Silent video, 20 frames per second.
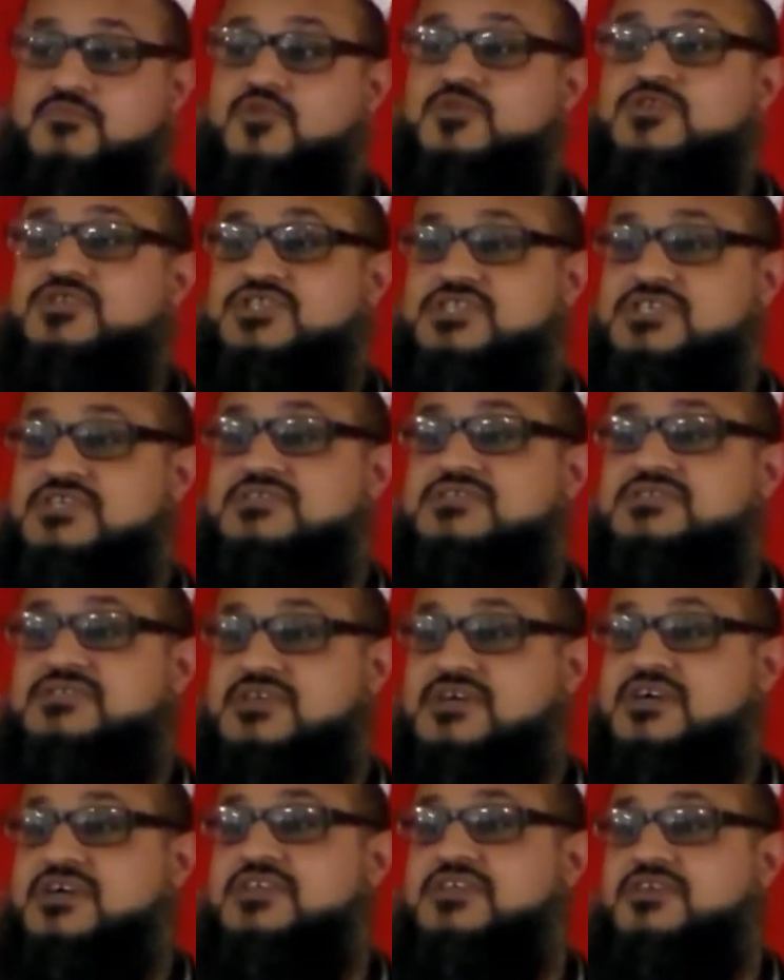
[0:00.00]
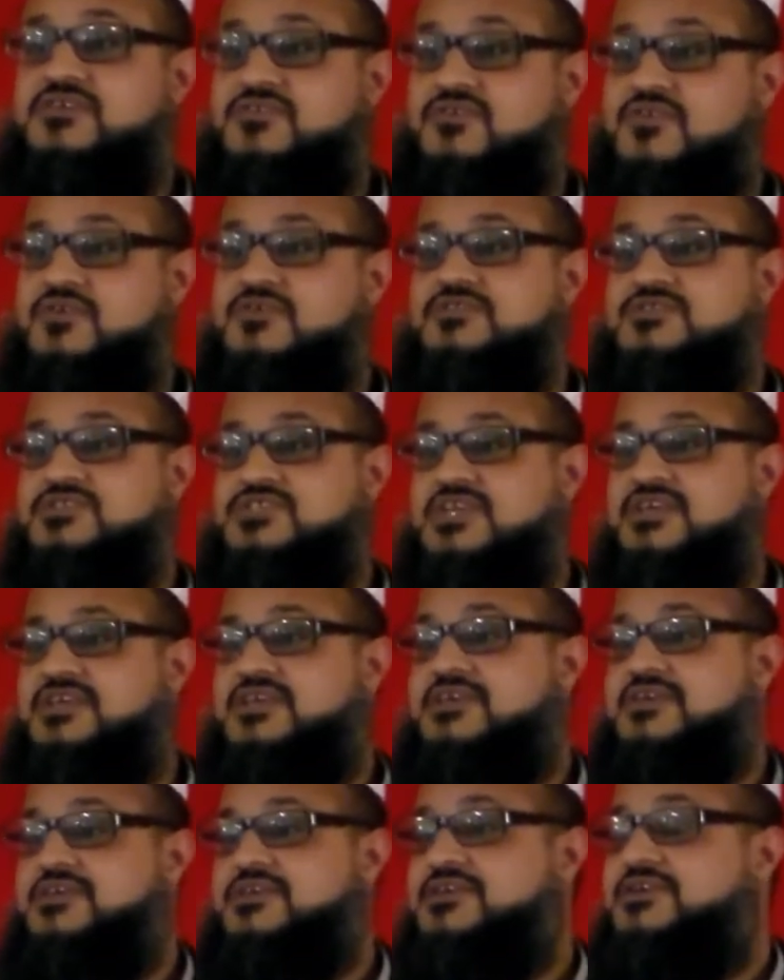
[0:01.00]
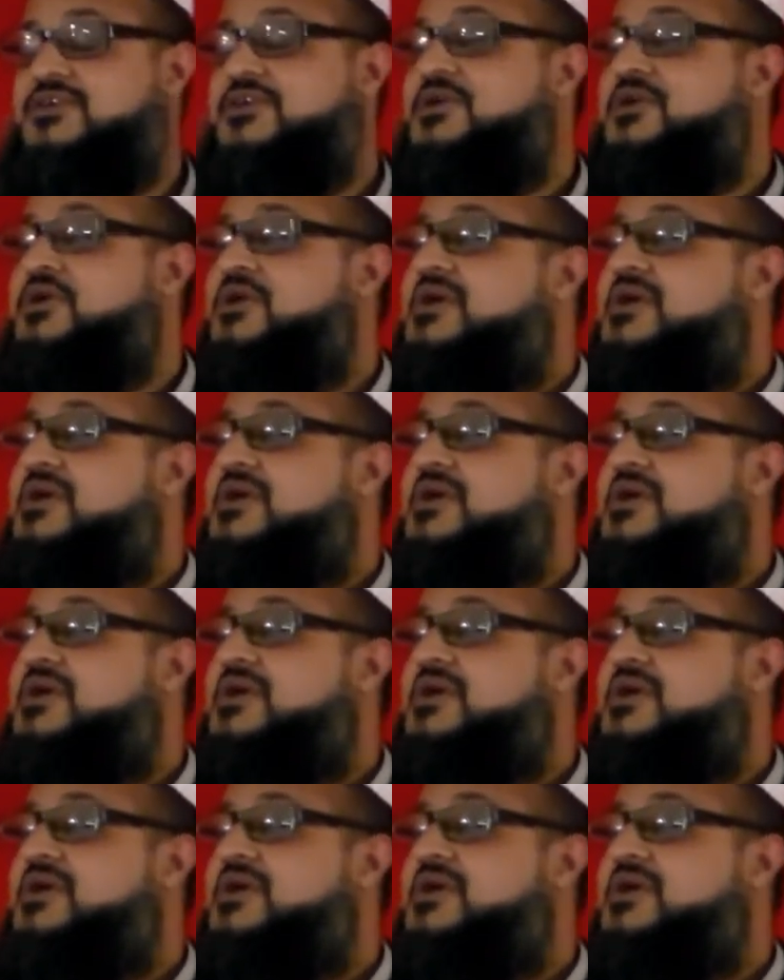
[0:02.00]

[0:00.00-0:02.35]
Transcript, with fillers: Munshid earlier on saying,